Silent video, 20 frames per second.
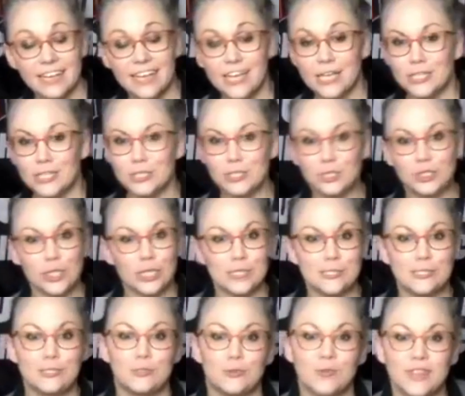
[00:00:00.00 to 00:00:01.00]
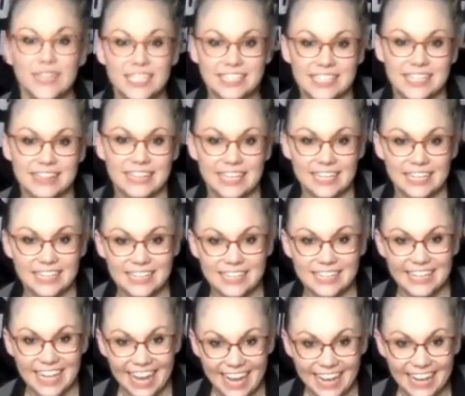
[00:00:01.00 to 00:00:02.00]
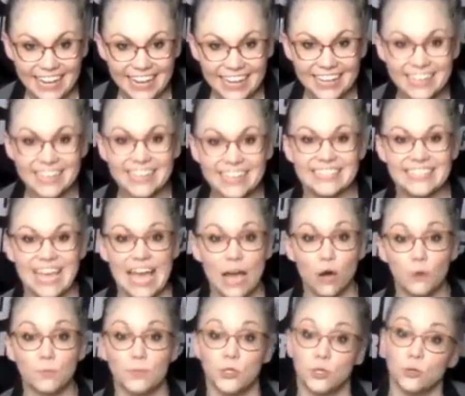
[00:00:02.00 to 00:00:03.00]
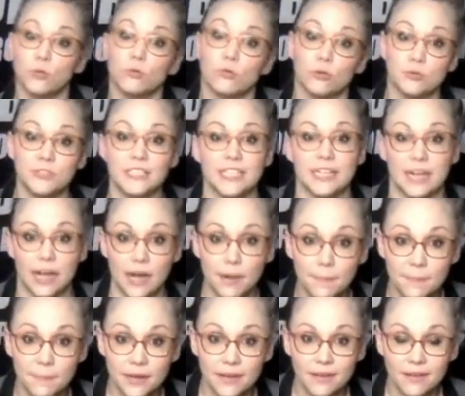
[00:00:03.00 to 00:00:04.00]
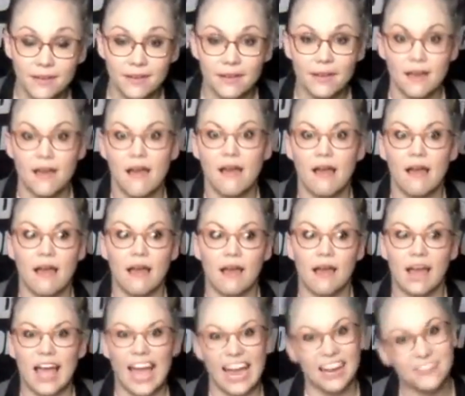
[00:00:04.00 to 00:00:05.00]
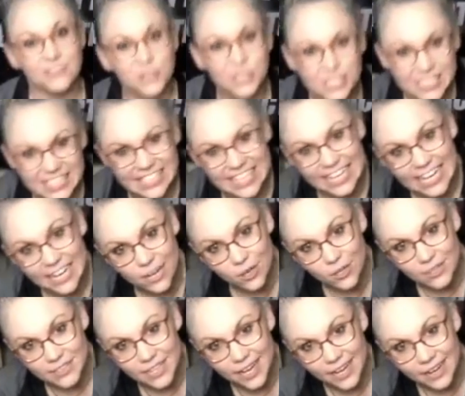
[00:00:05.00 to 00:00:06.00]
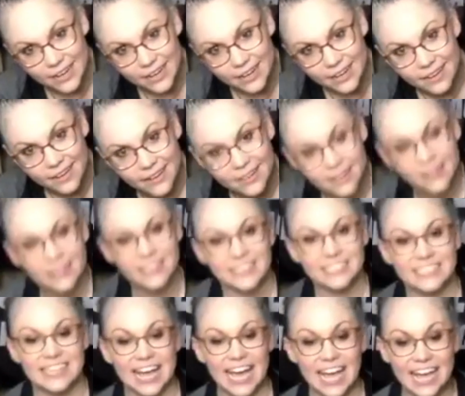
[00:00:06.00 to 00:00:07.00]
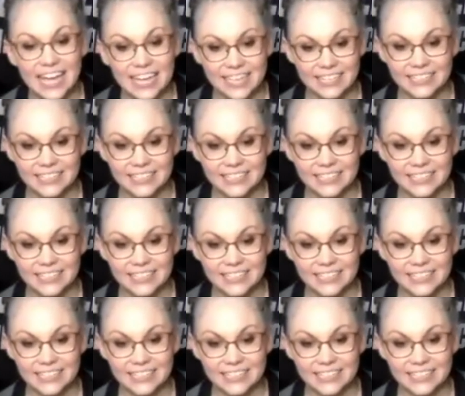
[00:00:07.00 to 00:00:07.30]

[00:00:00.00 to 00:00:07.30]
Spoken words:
to just do these at the end of the day to help you loosen up after sitting all day. Because that,